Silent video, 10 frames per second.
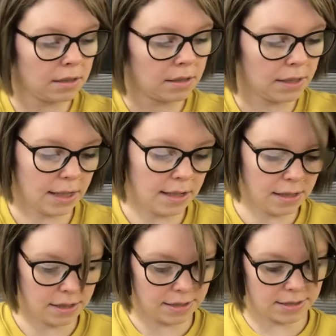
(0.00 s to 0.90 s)
Okay,
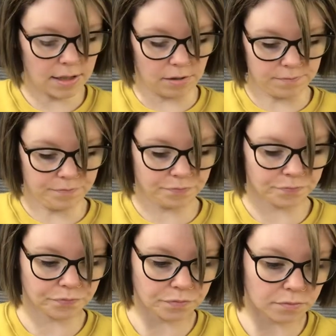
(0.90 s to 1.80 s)
so
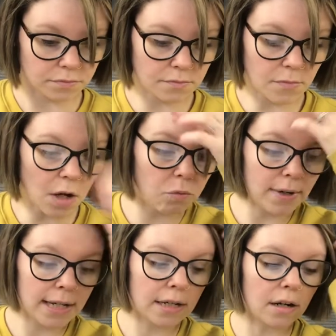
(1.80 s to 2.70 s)

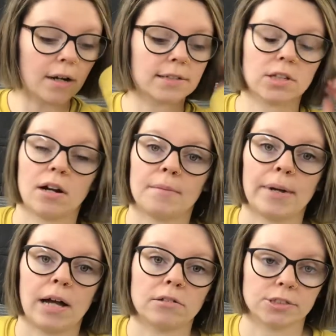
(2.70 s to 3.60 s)
we are going to talk
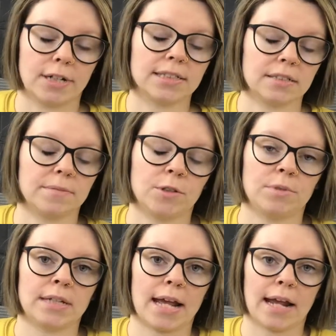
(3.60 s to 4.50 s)
about Sir Isaac
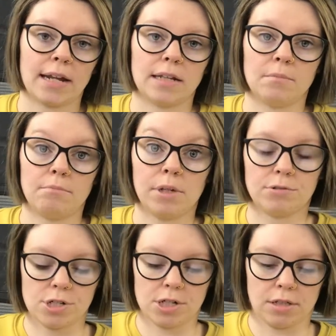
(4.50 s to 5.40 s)
Newton and
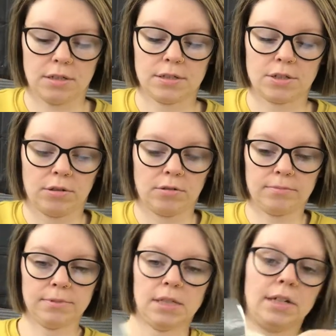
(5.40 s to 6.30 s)
motion. So
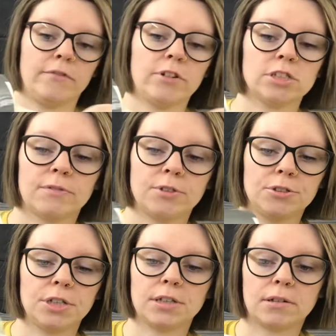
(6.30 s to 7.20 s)
first off, do a
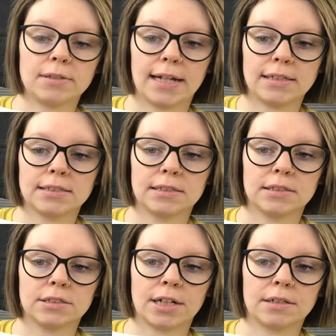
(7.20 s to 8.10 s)
good little test.
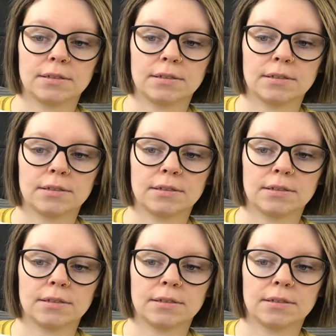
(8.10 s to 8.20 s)
Shake.